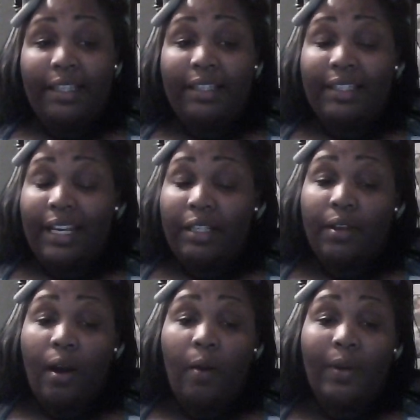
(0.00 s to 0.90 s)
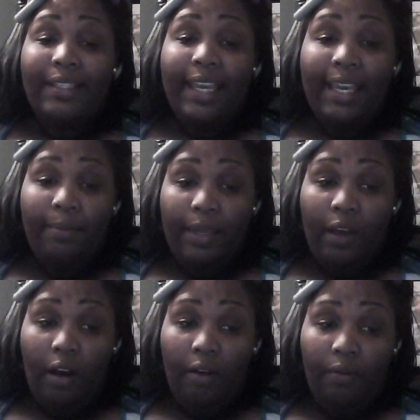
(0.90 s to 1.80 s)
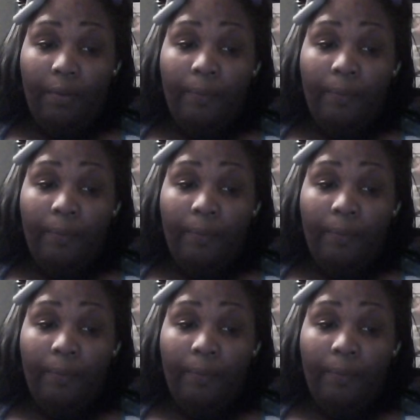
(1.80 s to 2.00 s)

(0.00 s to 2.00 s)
The second song was Hit Me Off.